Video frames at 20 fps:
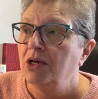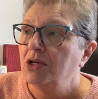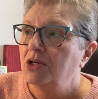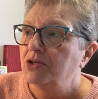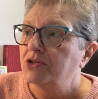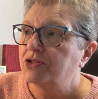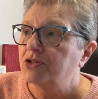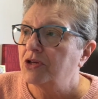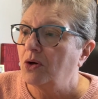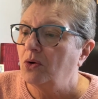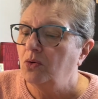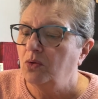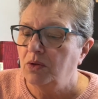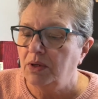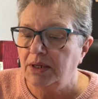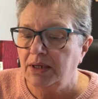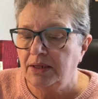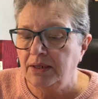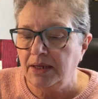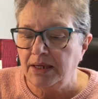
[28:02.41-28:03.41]
So,
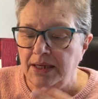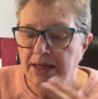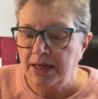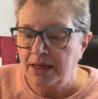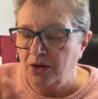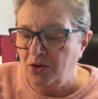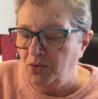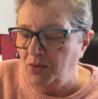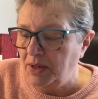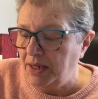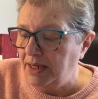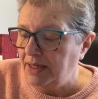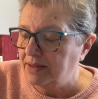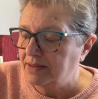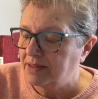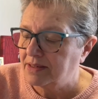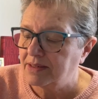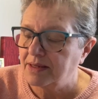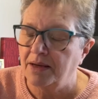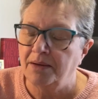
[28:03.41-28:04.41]
you know,
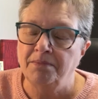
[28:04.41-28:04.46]
it's,